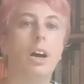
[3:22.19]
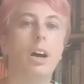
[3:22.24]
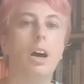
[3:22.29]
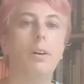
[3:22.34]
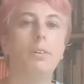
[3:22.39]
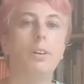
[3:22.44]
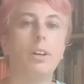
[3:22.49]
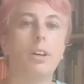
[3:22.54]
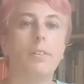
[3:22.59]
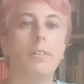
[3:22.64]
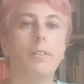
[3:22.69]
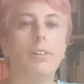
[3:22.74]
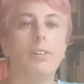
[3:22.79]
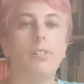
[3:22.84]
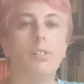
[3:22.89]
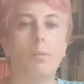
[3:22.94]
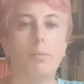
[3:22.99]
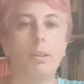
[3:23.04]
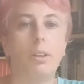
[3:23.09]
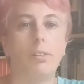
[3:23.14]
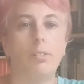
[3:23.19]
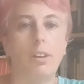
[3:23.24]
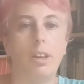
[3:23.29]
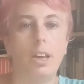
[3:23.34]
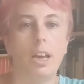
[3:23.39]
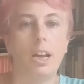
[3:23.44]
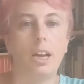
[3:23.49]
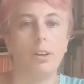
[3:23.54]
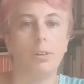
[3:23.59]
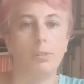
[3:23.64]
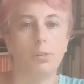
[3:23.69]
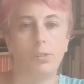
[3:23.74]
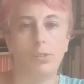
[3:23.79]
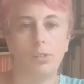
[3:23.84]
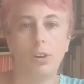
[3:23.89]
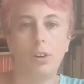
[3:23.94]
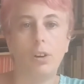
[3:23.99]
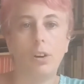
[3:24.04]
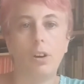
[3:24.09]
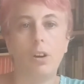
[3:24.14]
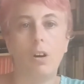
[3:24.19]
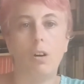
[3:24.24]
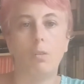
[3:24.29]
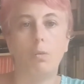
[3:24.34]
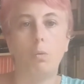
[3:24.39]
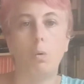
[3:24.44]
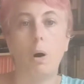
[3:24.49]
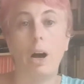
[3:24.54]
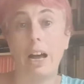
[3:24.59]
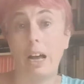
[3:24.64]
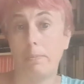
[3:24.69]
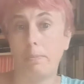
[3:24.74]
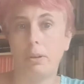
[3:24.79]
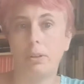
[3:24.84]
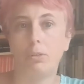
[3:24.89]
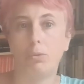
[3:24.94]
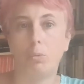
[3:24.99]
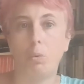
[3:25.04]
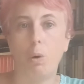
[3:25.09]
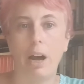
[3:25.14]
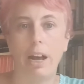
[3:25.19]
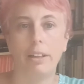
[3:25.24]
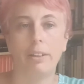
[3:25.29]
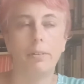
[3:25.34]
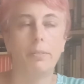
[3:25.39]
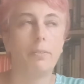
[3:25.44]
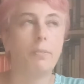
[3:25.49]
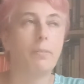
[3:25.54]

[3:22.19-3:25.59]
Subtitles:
I want to go into some of the details of what happened when.